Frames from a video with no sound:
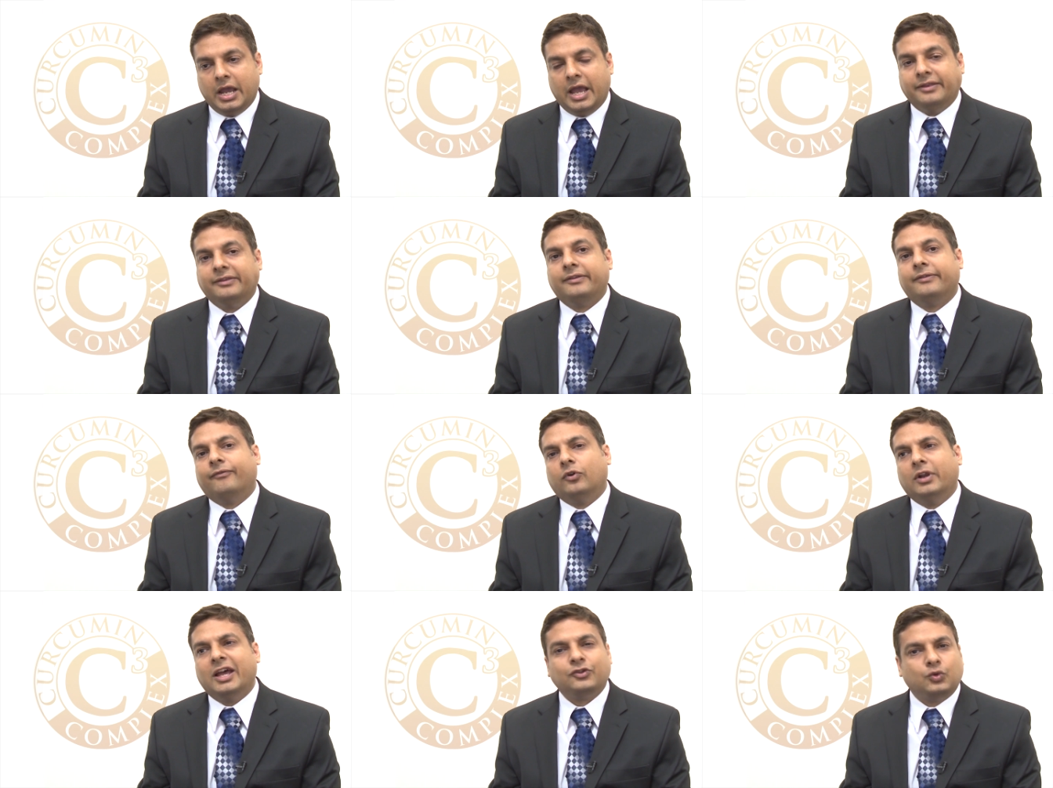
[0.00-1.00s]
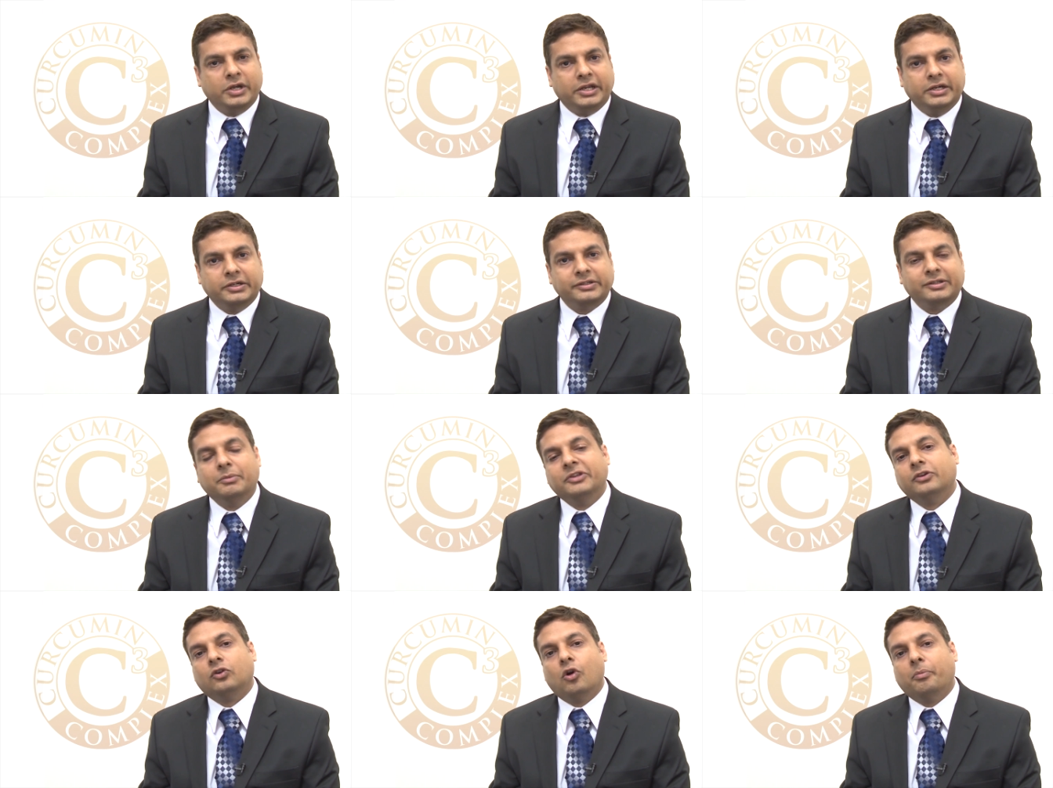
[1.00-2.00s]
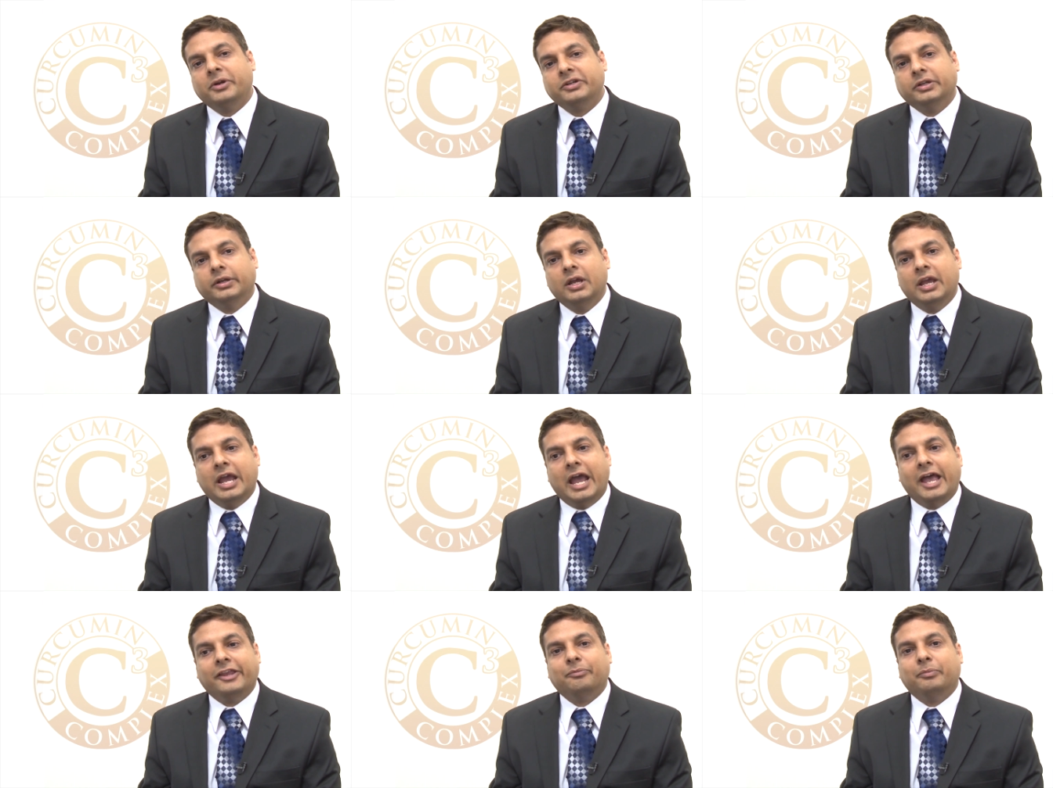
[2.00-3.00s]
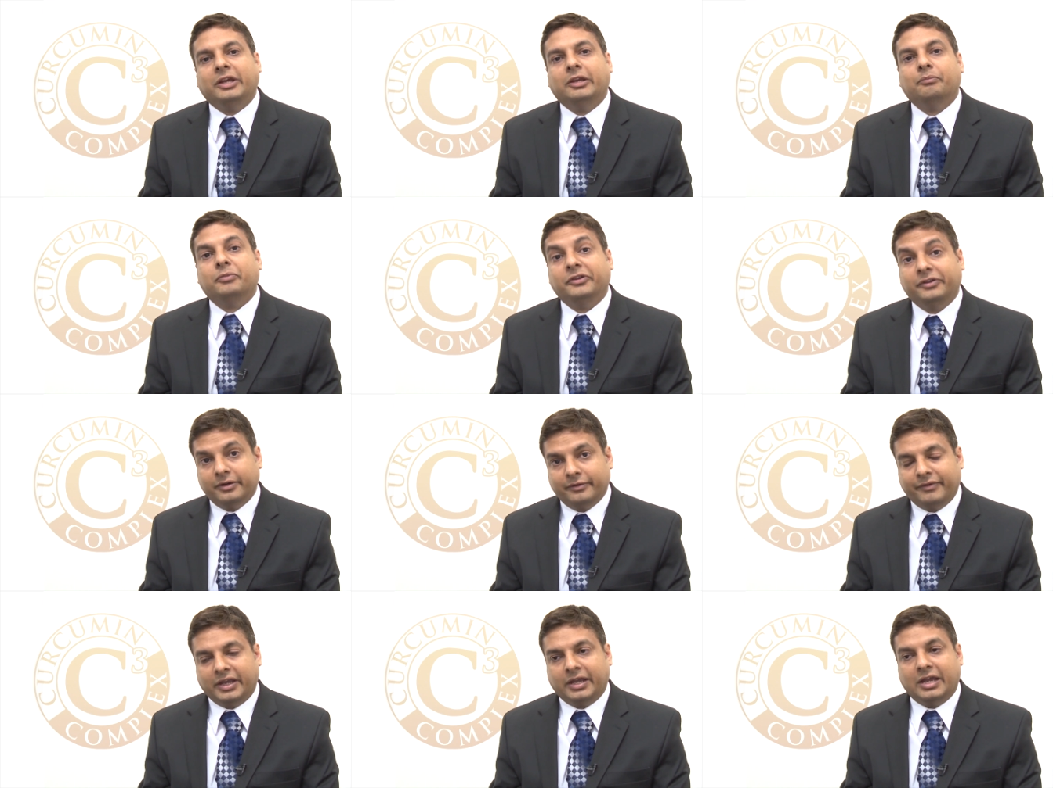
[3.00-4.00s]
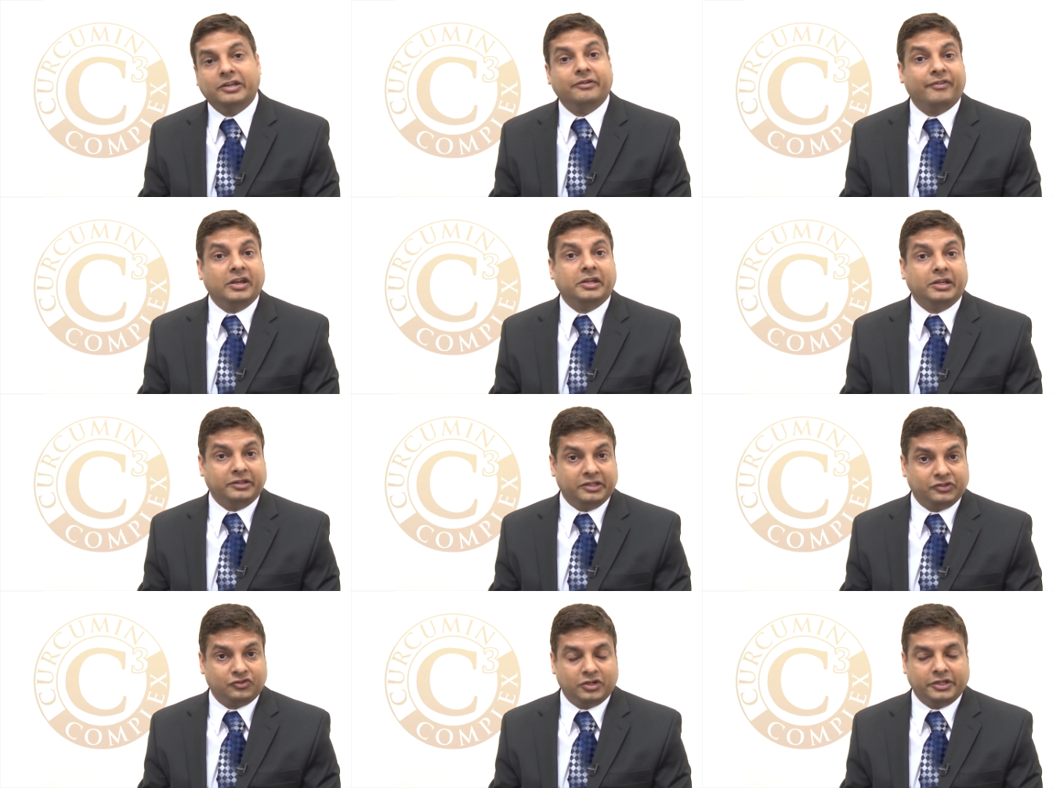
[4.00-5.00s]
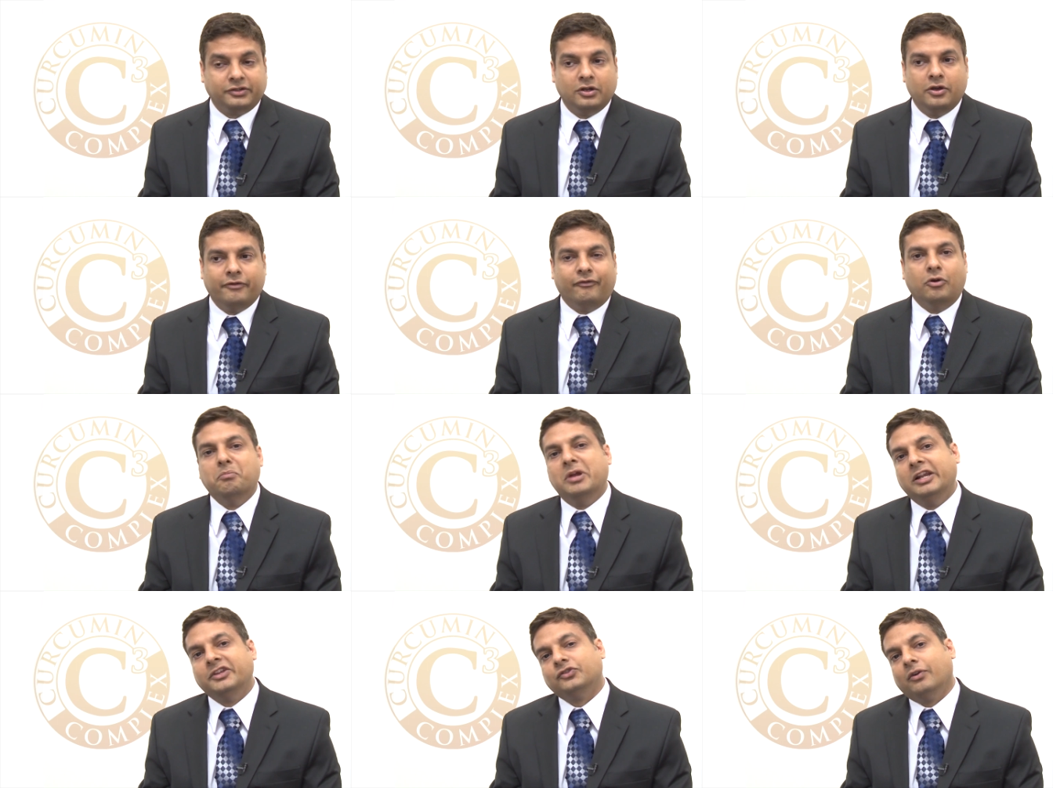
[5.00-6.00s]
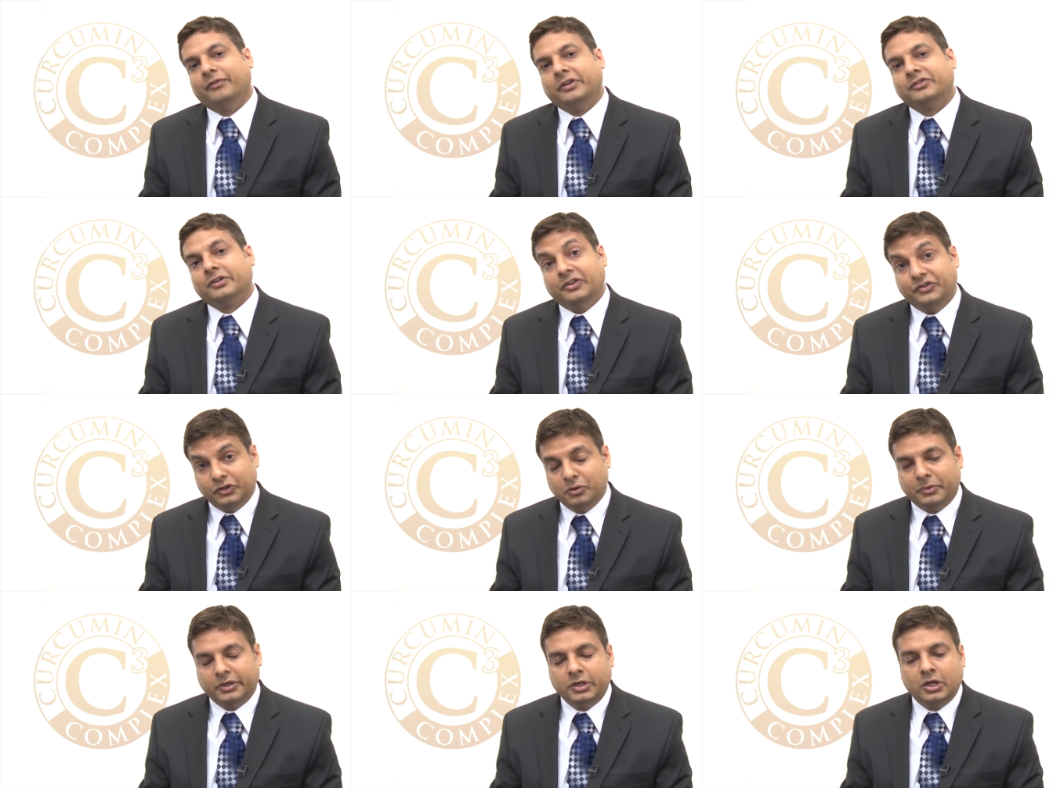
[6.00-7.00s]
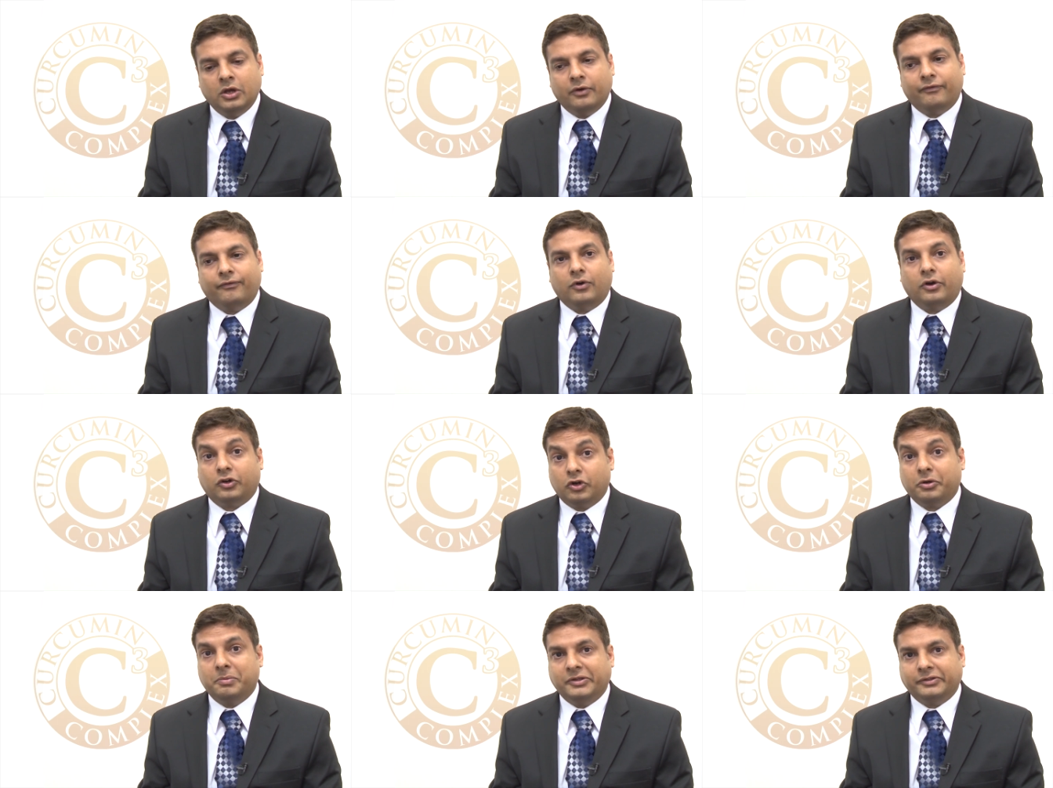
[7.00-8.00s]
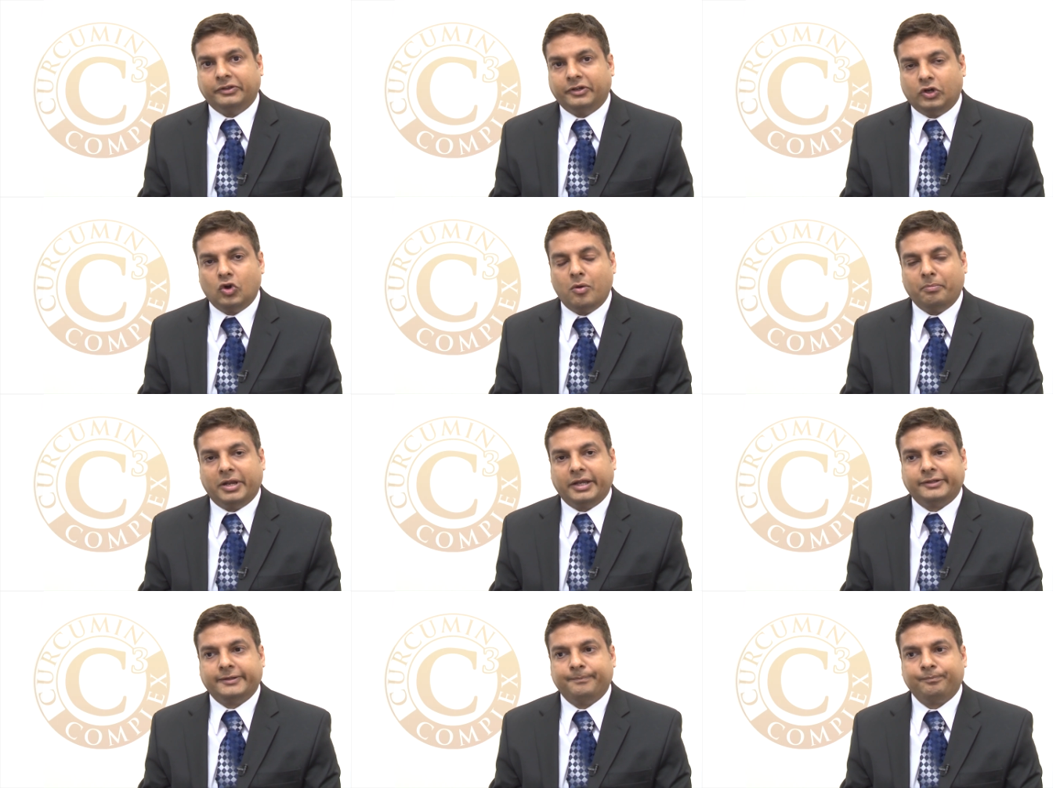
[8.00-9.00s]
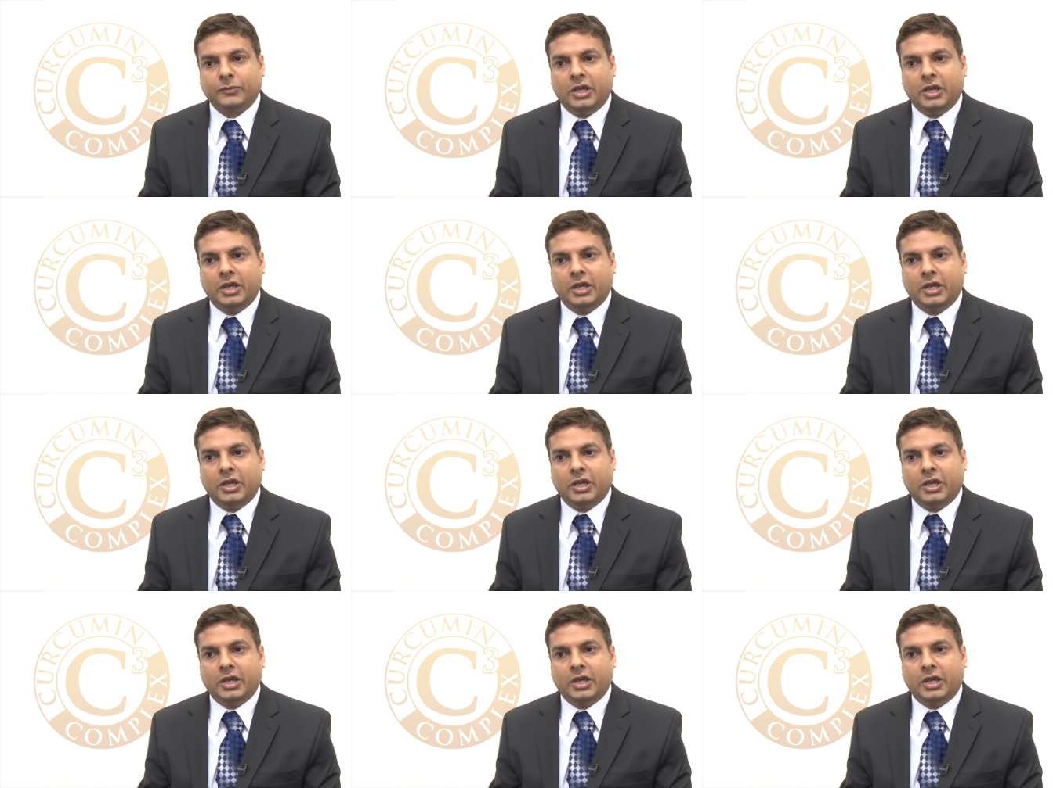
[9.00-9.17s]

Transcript: And for last 20 years, Sabinsa Corporation has been preserving and defending this trust for millions of its consumer for curcumin C3 complex.